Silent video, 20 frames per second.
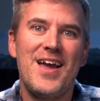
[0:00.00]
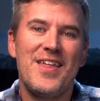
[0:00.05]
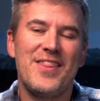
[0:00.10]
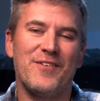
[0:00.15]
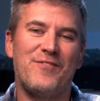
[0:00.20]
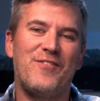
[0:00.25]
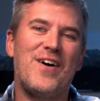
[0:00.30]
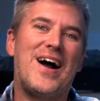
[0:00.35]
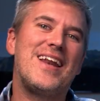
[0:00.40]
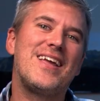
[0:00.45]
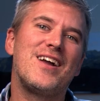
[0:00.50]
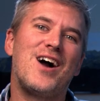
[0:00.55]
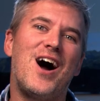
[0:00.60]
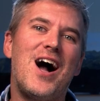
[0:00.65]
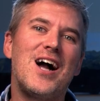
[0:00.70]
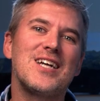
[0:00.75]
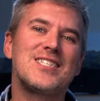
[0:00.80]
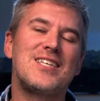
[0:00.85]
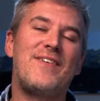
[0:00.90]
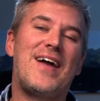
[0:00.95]
The Fighting
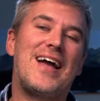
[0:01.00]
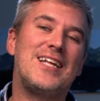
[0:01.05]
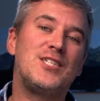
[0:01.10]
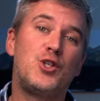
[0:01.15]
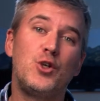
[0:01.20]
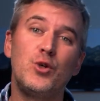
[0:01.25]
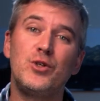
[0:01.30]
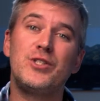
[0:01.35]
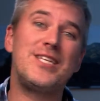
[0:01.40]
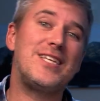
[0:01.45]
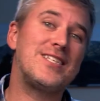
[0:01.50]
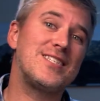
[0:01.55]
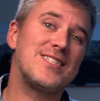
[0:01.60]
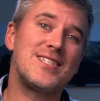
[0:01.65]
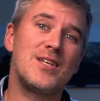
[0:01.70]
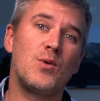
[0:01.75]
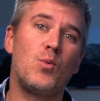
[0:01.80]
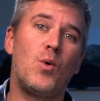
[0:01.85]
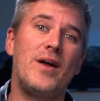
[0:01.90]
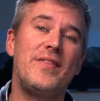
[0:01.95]
Hawks have had 2
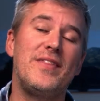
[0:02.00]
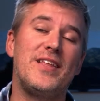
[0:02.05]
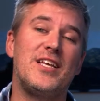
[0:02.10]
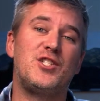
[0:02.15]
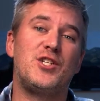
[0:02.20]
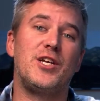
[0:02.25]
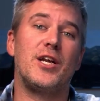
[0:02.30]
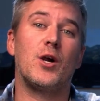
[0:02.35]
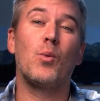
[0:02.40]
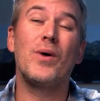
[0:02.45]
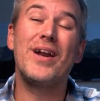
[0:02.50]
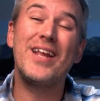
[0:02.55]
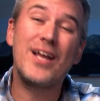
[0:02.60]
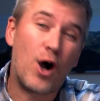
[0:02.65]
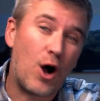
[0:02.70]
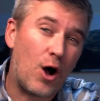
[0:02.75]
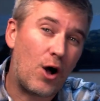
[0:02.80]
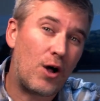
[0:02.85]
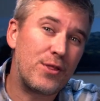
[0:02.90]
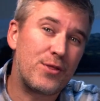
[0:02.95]
seasons in 1 this year, winning
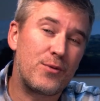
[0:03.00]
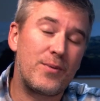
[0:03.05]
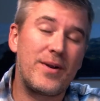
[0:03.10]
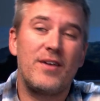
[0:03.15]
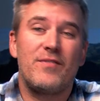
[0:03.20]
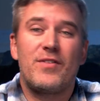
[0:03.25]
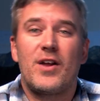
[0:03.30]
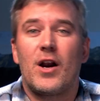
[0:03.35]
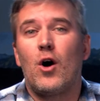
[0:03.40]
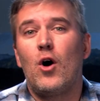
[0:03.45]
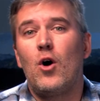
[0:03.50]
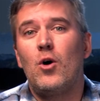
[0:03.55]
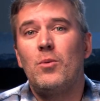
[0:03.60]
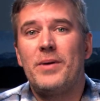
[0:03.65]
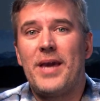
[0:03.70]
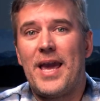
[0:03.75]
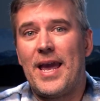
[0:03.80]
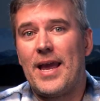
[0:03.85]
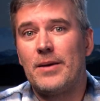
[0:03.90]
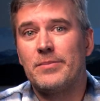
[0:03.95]
all 3 of their home
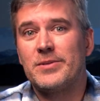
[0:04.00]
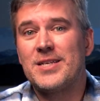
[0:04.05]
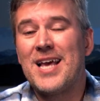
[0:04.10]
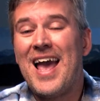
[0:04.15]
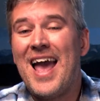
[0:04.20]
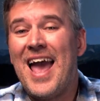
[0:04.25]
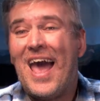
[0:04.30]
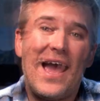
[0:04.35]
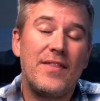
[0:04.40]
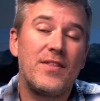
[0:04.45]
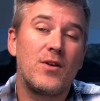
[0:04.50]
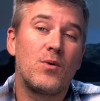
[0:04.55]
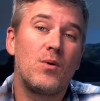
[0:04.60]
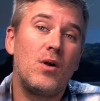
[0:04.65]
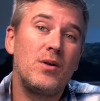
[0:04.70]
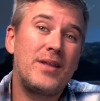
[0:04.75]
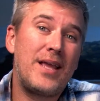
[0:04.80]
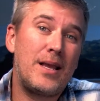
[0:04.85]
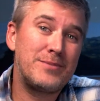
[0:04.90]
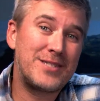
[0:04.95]
games, and their
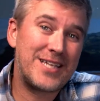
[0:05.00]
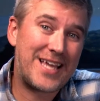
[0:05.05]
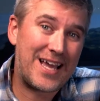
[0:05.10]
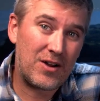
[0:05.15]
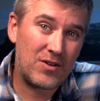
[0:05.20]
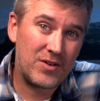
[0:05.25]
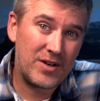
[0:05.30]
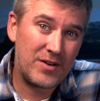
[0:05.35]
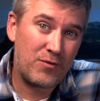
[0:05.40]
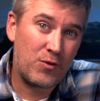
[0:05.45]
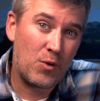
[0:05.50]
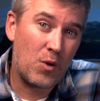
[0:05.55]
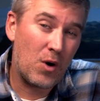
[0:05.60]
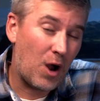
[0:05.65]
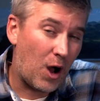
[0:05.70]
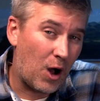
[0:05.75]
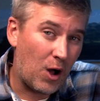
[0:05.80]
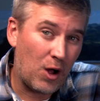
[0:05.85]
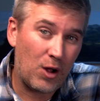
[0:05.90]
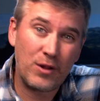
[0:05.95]
road games accounted for
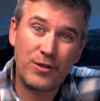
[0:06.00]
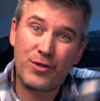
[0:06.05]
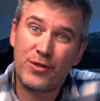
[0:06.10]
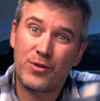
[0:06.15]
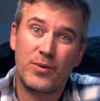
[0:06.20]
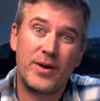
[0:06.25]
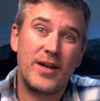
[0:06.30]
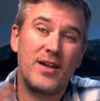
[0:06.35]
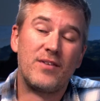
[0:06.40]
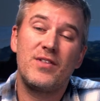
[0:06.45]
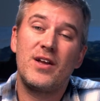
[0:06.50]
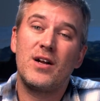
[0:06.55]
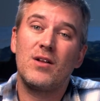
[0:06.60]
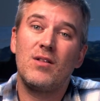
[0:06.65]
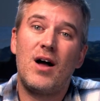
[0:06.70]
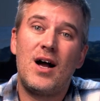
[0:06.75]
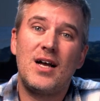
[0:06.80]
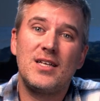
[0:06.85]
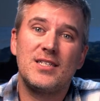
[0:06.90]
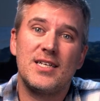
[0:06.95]
all 3 of their
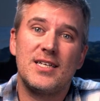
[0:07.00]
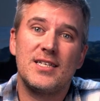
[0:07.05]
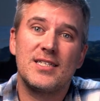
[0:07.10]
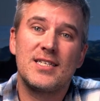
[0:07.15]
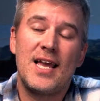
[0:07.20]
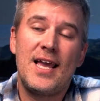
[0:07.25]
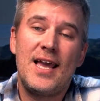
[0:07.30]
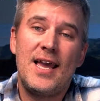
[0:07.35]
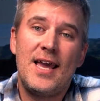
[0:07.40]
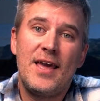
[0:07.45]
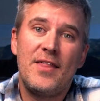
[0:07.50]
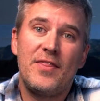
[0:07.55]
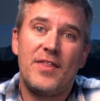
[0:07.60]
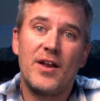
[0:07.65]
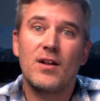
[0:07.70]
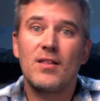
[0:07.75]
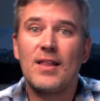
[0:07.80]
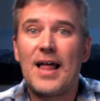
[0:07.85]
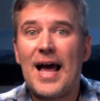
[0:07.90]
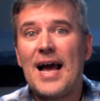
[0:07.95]
losses.
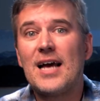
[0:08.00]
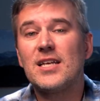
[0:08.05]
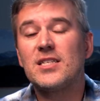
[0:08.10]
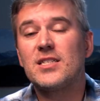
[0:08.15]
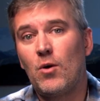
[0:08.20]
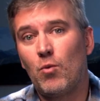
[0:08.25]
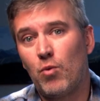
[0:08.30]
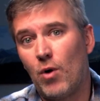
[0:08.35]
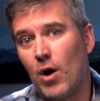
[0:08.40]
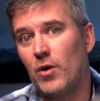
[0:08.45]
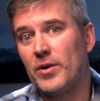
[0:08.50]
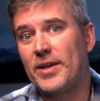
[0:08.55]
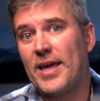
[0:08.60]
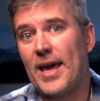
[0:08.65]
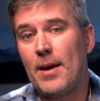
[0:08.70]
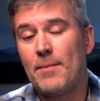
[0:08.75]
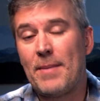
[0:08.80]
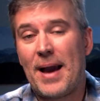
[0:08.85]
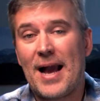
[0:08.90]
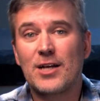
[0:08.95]
Their last road
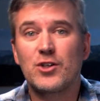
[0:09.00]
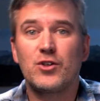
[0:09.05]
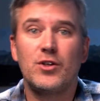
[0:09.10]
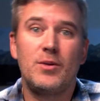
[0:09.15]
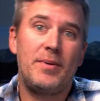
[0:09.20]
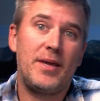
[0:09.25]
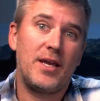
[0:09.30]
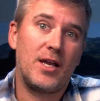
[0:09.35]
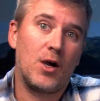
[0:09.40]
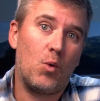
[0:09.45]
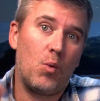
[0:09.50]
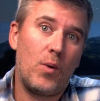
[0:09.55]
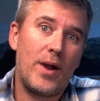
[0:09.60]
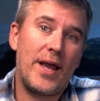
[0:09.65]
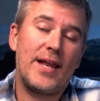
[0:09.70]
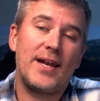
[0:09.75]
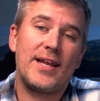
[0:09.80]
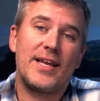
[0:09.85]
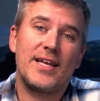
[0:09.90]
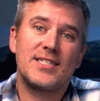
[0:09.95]
game actually being a
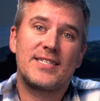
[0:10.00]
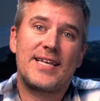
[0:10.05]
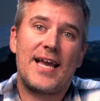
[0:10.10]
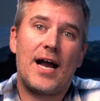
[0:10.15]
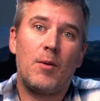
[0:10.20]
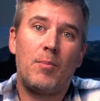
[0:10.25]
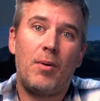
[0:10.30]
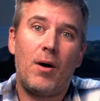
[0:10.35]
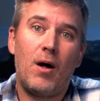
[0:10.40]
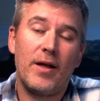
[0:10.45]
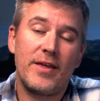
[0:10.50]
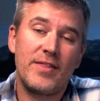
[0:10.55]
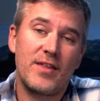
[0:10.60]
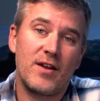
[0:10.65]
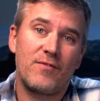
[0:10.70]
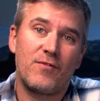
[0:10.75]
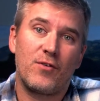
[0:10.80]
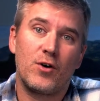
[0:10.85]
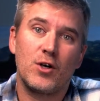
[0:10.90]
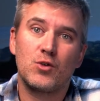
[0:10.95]
win against Cal Poly,
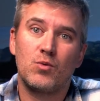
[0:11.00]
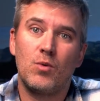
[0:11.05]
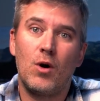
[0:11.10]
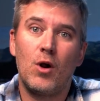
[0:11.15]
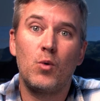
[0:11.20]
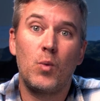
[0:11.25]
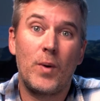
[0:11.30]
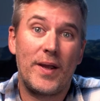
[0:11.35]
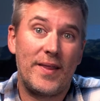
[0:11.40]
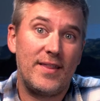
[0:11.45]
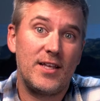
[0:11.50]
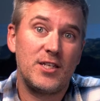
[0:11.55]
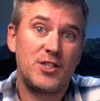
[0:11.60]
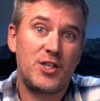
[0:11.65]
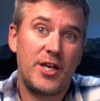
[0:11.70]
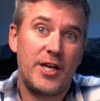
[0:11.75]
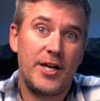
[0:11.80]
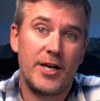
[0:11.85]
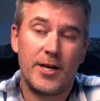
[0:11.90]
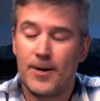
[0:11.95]
their first road win
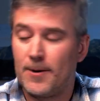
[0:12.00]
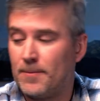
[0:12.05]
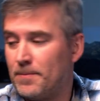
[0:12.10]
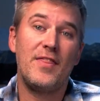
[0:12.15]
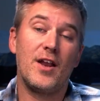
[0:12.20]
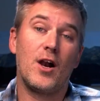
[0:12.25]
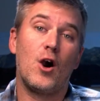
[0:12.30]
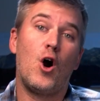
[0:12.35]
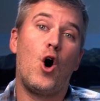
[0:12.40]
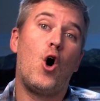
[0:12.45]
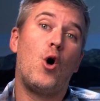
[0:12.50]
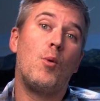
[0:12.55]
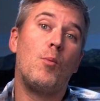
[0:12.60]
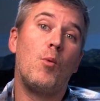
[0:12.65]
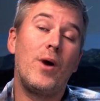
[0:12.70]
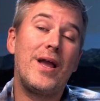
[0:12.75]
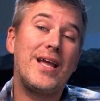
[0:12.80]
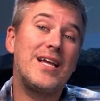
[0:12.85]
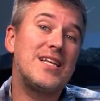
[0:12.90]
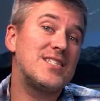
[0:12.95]
this year. Their home
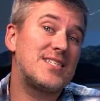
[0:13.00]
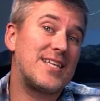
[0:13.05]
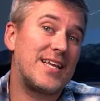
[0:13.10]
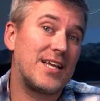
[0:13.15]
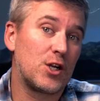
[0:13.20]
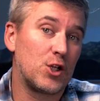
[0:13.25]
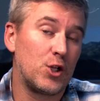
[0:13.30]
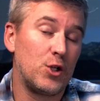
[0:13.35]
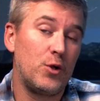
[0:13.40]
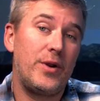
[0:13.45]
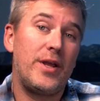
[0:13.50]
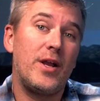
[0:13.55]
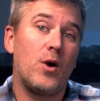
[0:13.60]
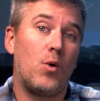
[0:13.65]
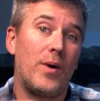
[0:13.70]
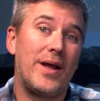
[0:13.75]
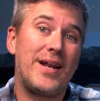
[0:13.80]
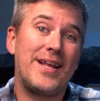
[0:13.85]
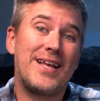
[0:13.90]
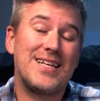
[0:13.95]
wins, including a
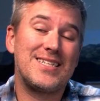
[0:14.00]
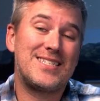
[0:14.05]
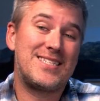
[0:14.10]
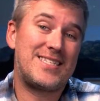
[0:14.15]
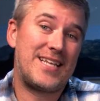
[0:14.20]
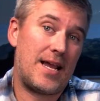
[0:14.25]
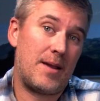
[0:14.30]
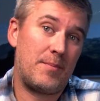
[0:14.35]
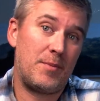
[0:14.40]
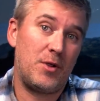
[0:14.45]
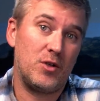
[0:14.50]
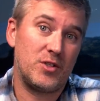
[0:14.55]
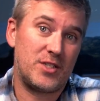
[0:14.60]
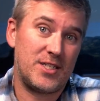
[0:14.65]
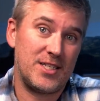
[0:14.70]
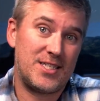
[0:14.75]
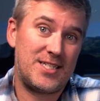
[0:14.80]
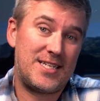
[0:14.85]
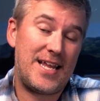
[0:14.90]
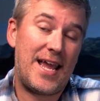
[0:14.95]
win against Sam
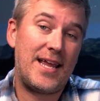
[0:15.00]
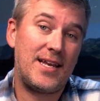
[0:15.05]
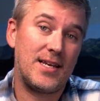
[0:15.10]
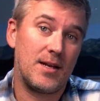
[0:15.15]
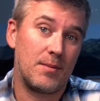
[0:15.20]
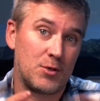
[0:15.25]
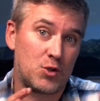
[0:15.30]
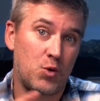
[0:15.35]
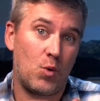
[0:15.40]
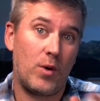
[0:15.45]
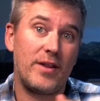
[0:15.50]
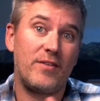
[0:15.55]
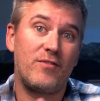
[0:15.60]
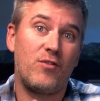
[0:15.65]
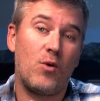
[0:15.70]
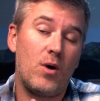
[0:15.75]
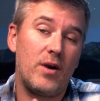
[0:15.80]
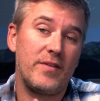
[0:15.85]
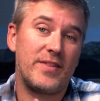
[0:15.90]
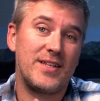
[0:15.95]
Houston State, number
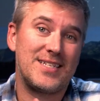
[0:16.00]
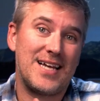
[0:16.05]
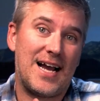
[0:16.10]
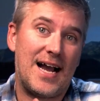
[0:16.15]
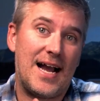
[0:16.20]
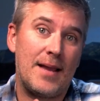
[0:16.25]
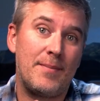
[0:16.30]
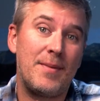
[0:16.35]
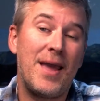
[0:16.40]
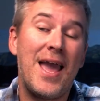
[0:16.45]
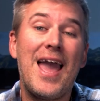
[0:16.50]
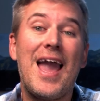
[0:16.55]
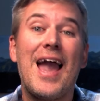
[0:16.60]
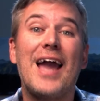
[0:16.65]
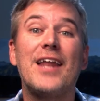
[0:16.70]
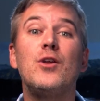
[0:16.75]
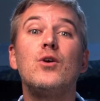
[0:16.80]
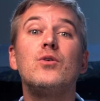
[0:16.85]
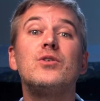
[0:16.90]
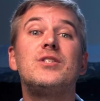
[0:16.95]
24 at the time,
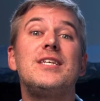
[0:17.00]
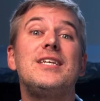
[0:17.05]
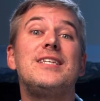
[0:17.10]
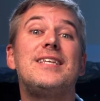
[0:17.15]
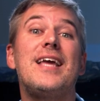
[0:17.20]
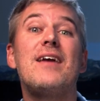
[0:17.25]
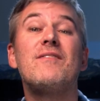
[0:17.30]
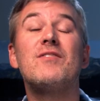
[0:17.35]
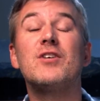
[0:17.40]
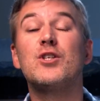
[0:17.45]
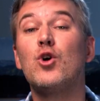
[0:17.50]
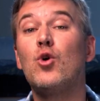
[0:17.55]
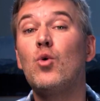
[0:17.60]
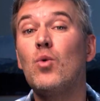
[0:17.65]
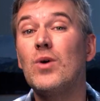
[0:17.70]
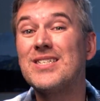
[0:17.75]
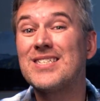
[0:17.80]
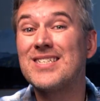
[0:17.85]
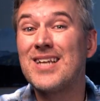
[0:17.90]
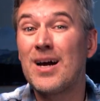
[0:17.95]
and UC Davis, who
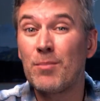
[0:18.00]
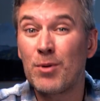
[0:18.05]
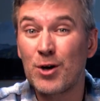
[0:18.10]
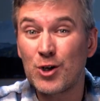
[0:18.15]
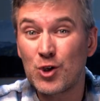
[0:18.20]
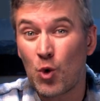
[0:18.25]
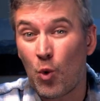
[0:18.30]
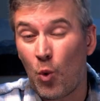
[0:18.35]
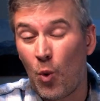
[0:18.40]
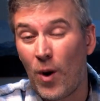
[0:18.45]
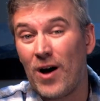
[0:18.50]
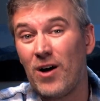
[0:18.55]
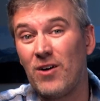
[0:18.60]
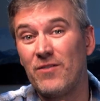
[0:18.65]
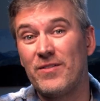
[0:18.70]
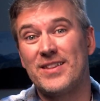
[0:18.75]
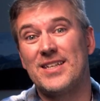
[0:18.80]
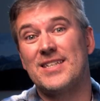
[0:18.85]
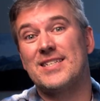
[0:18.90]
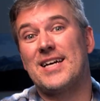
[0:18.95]
was number
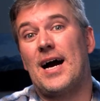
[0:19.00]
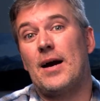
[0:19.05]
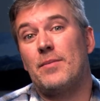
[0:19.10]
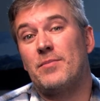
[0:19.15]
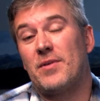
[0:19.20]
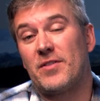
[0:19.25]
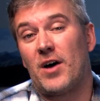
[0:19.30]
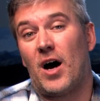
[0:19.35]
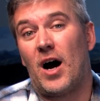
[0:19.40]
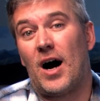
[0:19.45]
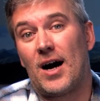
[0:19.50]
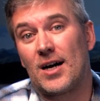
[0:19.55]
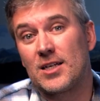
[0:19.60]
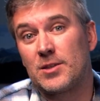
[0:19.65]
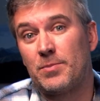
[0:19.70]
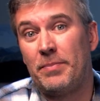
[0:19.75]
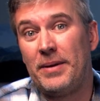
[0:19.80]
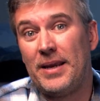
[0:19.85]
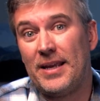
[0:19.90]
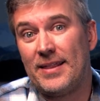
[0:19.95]
12 at the time that the
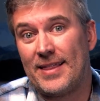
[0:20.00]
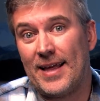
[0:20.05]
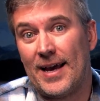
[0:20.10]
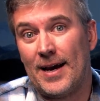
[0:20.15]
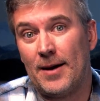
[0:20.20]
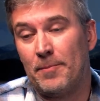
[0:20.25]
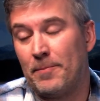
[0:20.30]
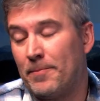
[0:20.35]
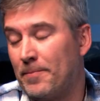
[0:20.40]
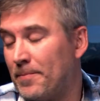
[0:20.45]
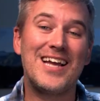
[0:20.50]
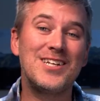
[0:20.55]
Hawks beat them.